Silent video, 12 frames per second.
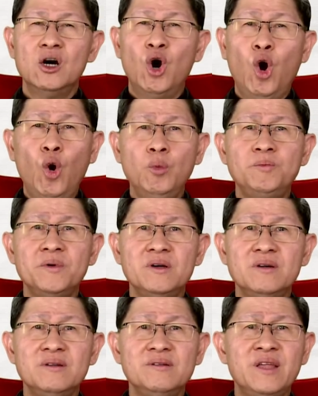Hope
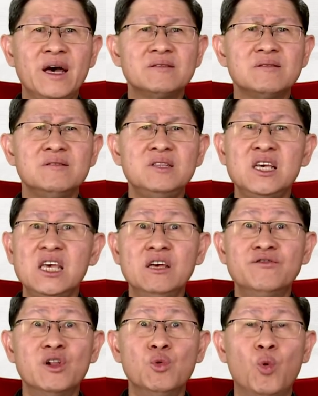that the
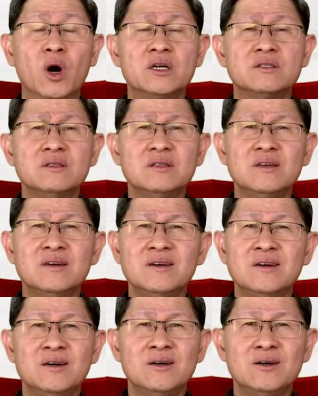evil one
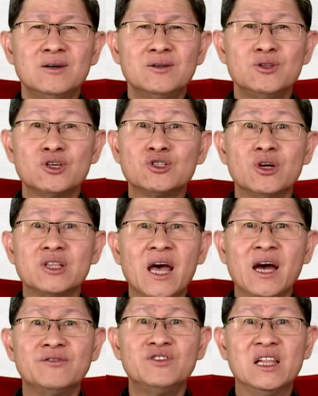does not
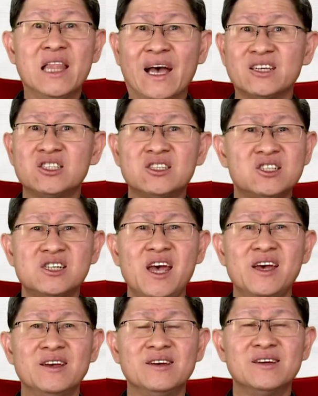have the last
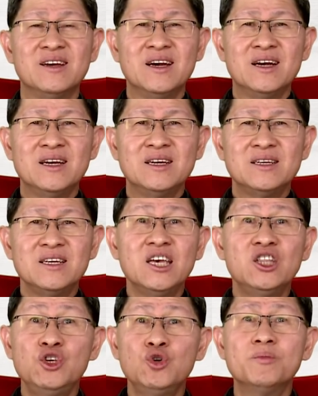say
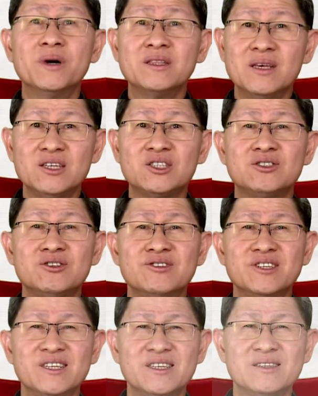in human
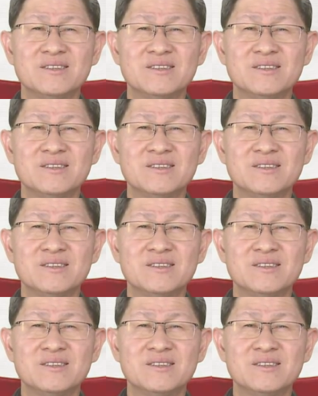history.